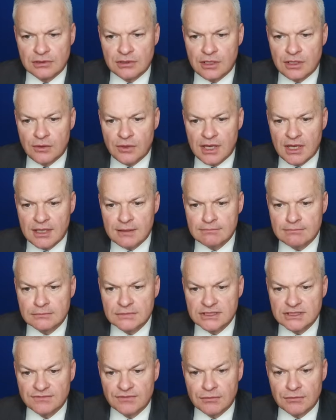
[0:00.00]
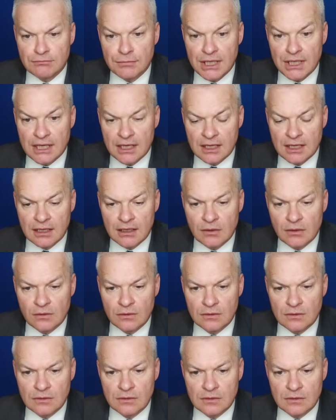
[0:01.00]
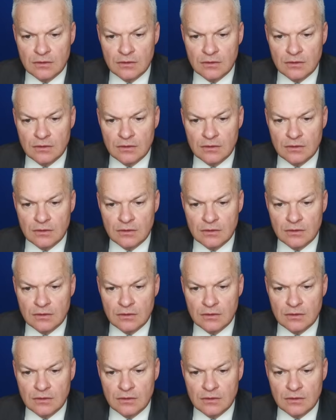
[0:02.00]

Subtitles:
No M's for meow.